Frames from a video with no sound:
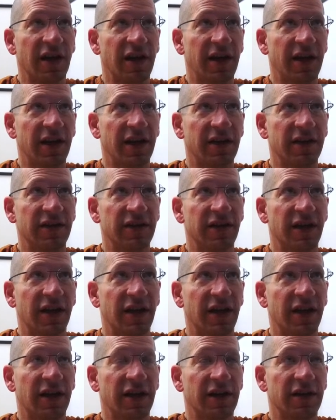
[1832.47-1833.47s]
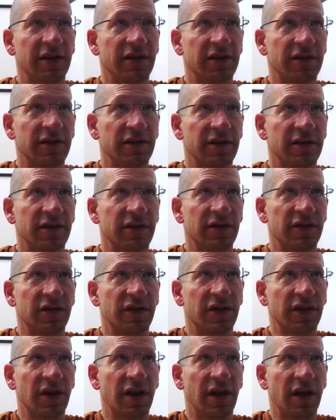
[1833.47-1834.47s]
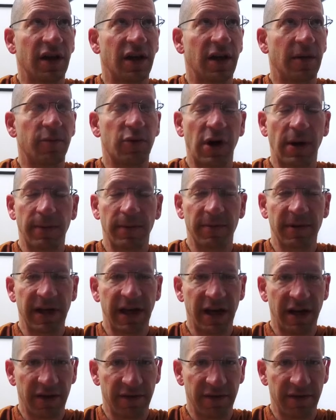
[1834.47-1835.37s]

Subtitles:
and I'll probably